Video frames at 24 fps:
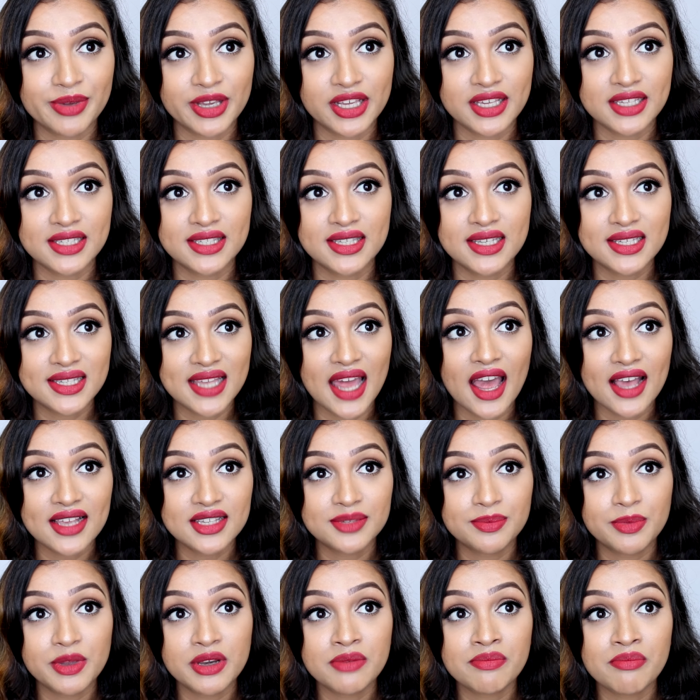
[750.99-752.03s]
because this
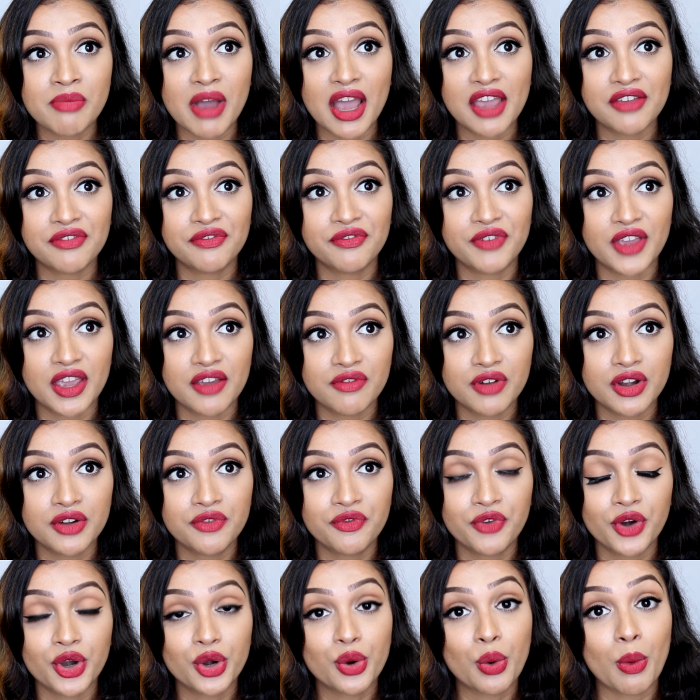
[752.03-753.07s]
has been my
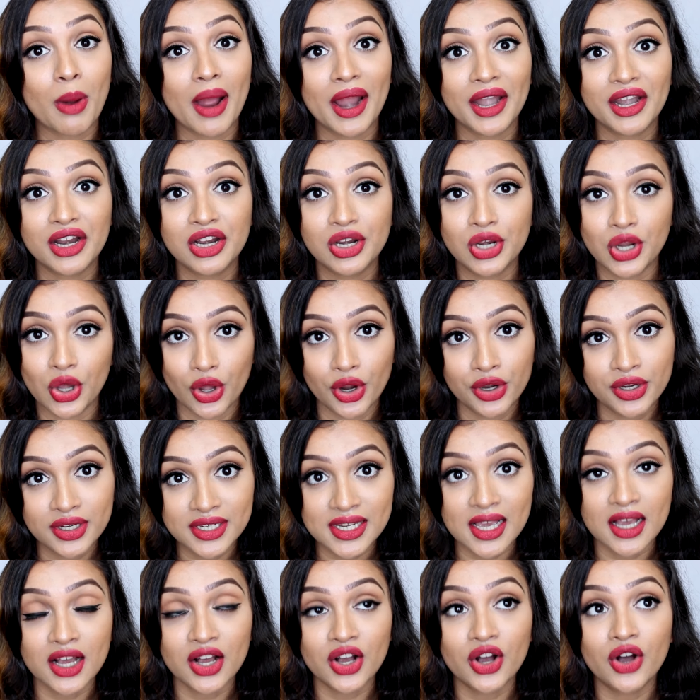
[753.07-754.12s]
favorite for quite a
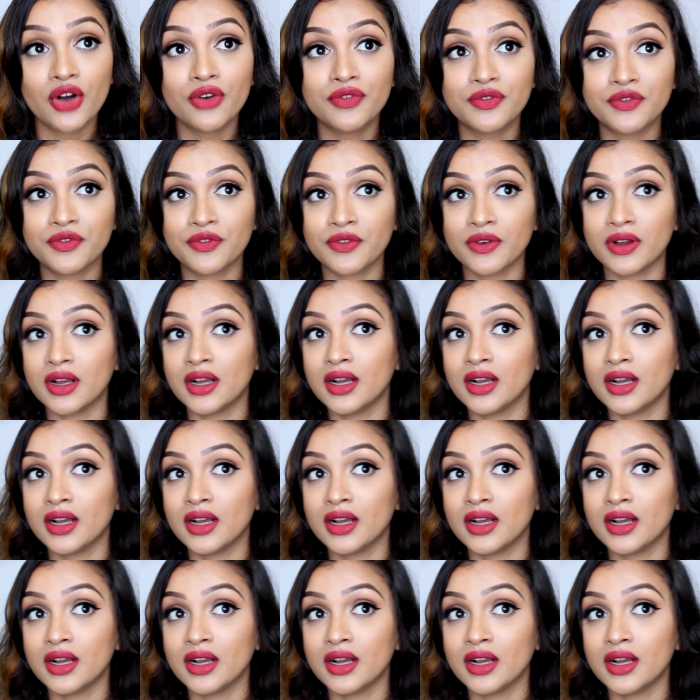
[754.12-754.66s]
lot of